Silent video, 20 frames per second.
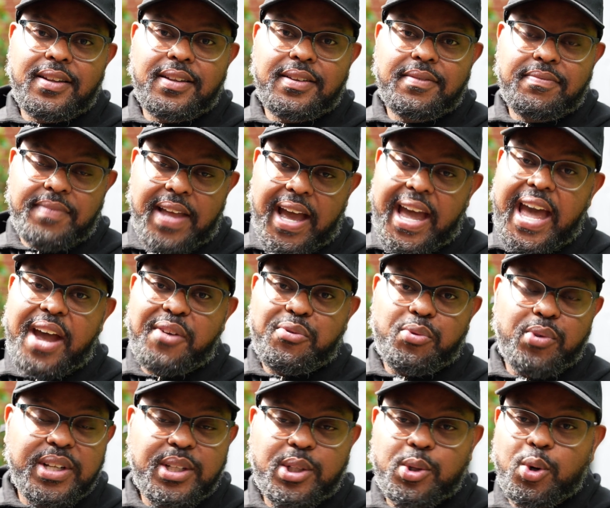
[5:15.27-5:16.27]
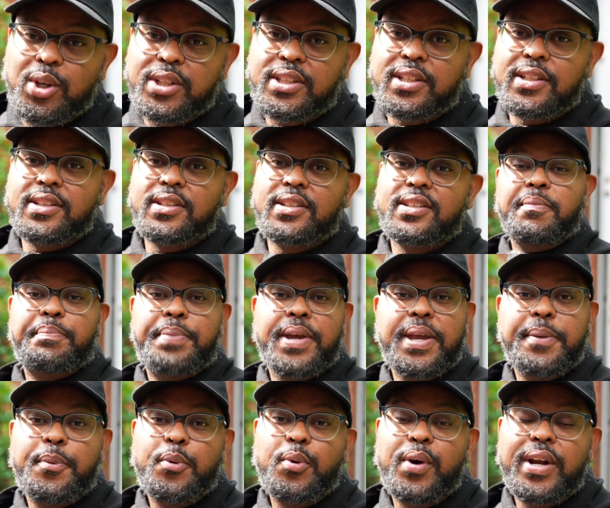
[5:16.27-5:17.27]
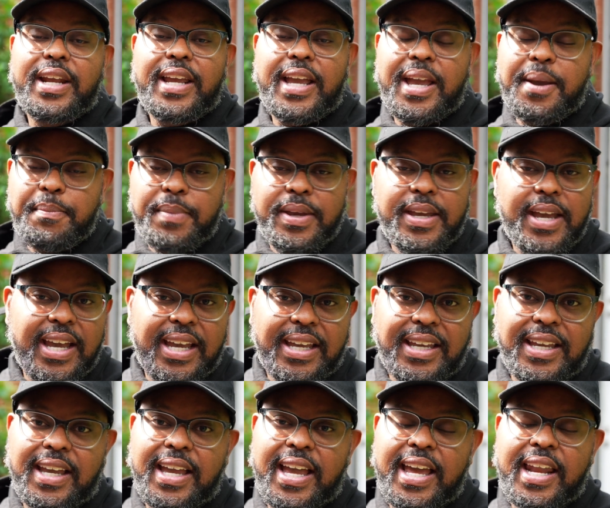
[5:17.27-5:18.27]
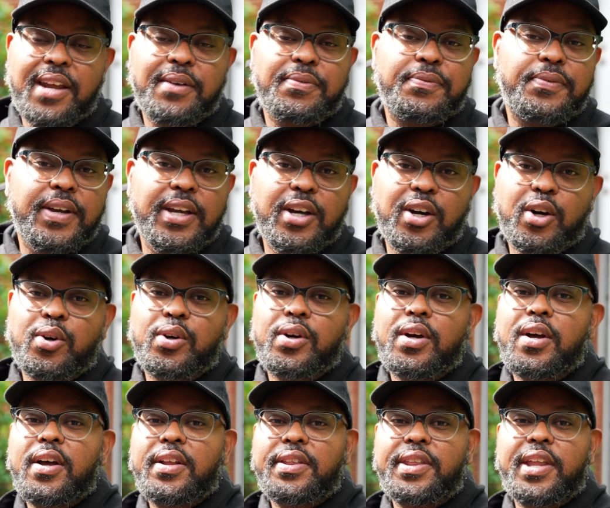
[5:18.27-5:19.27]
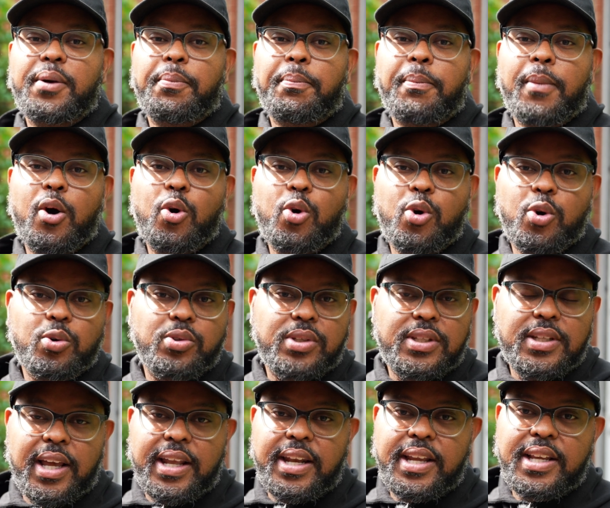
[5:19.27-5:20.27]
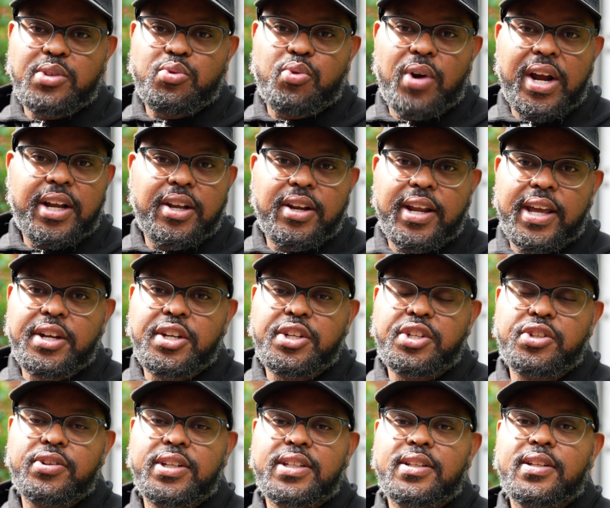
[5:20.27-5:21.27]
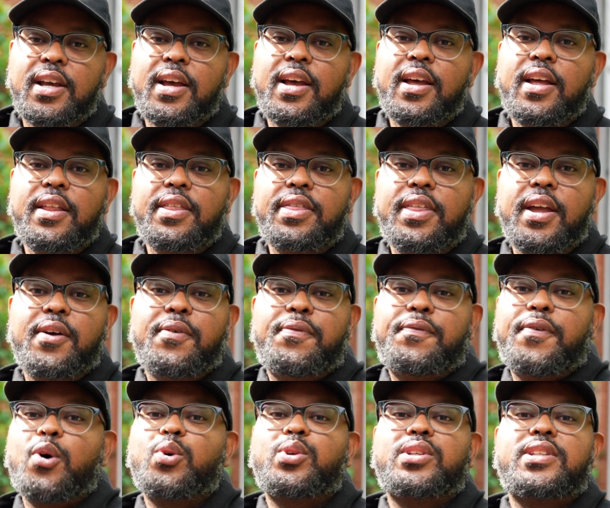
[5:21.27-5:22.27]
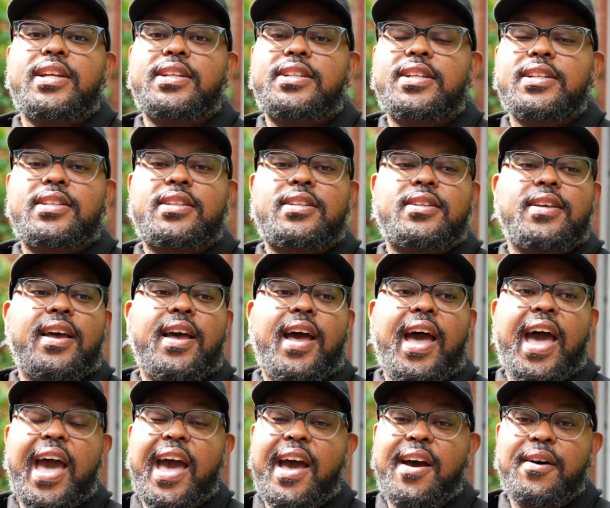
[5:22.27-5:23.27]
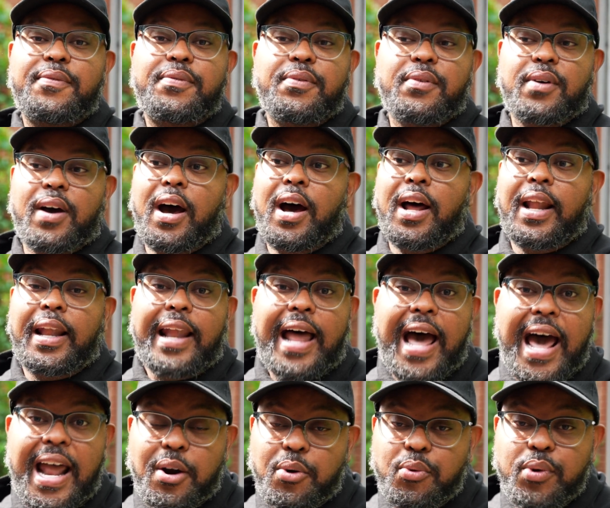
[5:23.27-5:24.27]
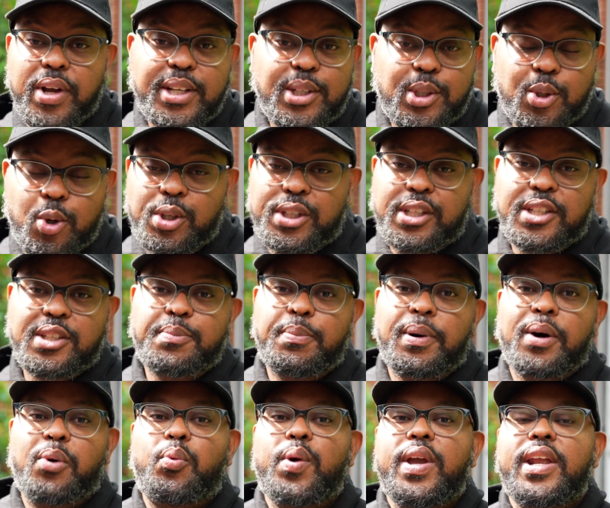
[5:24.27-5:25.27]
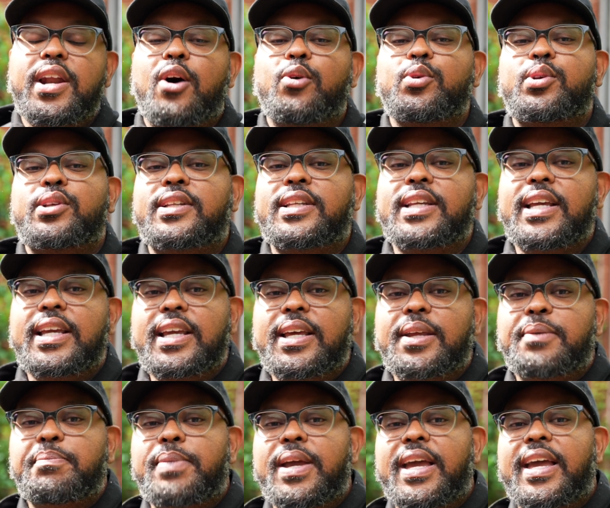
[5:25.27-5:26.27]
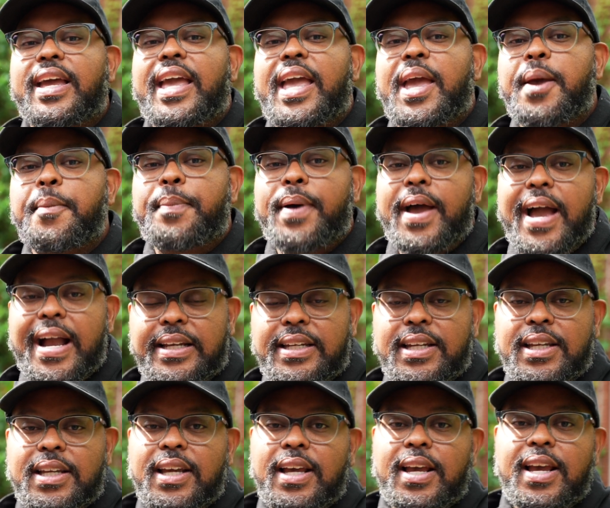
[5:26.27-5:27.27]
that have resources, people in the NBA, NFL, they're moguls in these record industries. They're folks that just have a lot of resources, but we don't see it being impacted